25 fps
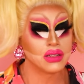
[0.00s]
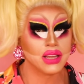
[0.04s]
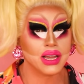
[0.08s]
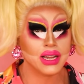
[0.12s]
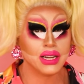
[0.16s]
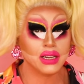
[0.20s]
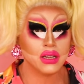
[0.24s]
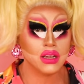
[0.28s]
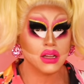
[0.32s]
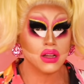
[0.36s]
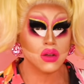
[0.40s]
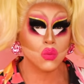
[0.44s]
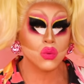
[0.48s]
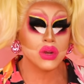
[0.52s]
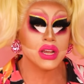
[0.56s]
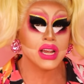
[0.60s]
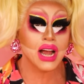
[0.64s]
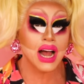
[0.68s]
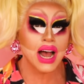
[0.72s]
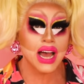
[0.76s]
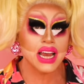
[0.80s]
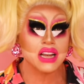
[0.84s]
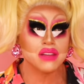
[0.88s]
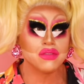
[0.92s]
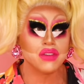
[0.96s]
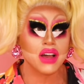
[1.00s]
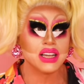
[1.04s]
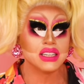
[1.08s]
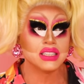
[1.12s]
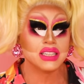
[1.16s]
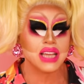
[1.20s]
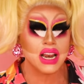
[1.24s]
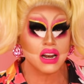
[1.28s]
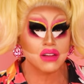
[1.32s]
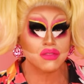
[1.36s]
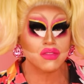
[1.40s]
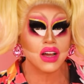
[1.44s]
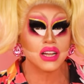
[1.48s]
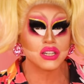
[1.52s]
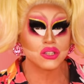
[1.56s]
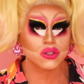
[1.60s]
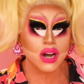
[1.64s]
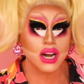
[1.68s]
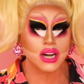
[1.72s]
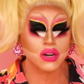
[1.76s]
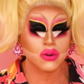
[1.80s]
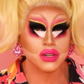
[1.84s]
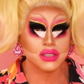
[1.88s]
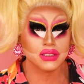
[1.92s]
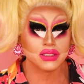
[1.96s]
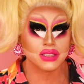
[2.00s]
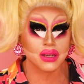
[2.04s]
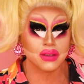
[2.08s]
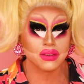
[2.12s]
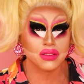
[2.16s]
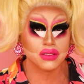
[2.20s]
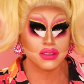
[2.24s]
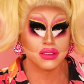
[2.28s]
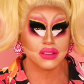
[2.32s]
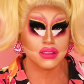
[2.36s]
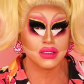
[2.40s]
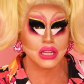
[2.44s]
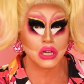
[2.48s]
Like, we kind of identify drag queens on